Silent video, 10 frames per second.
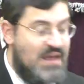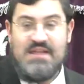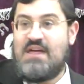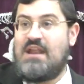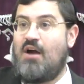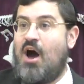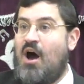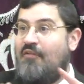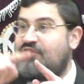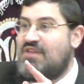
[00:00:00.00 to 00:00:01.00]
that
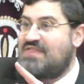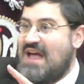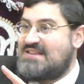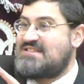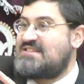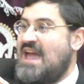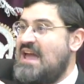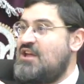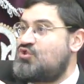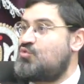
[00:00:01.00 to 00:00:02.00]
after that
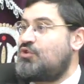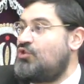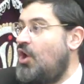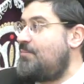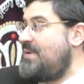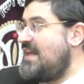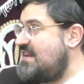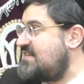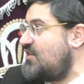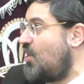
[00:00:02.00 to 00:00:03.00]
stage would not be an
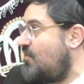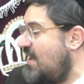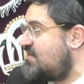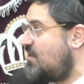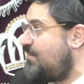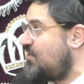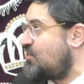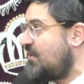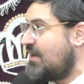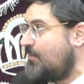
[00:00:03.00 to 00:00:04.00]
Issa D'Oraisa
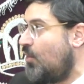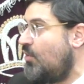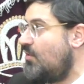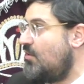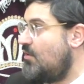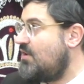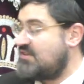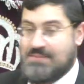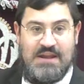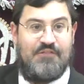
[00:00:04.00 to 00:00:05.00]
Bishuil anymore. It's
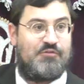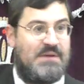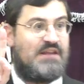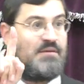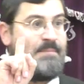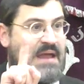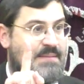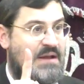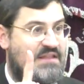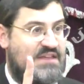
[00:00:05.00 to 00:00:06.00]
going to be enough community to
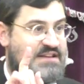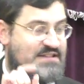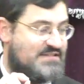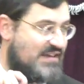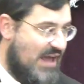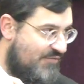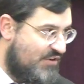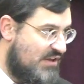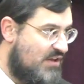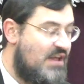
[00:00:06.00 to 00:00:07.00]
many things. Listen
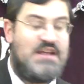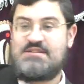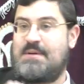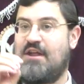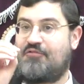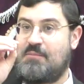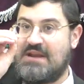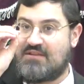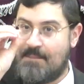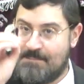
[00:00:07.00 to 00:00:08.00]
carefully. It's going to be enough
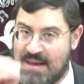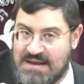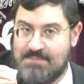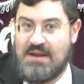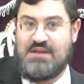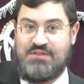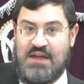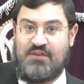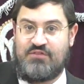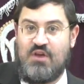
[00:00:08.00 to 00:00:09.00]
community to many
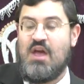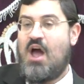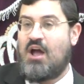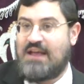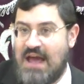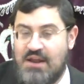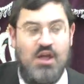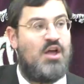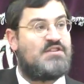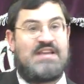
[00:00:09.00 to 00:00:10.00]
things. Again,
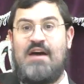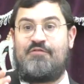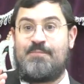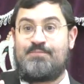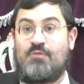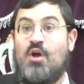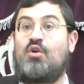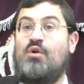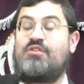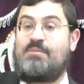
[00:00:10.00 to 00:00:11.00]
Zev,
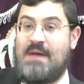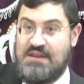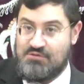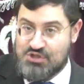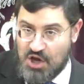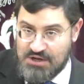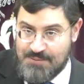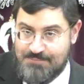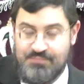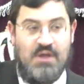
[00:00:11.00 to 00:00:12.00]
according to many
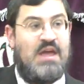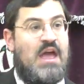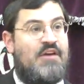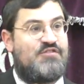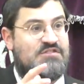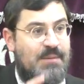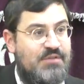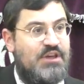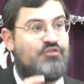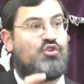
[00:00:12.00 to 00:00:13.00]
Rishonim, if
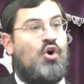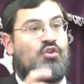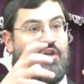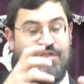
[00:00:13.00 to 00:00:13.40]
something is cooked a